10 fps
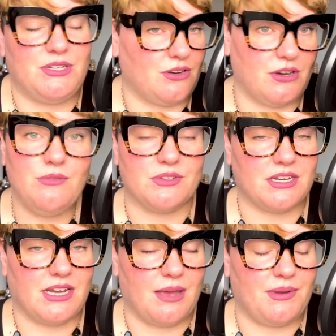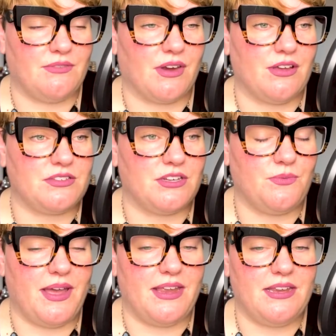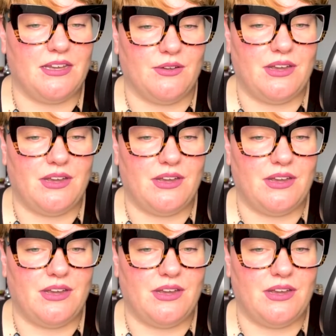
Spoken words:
don't know what's going to happen in regards to your weight, you know.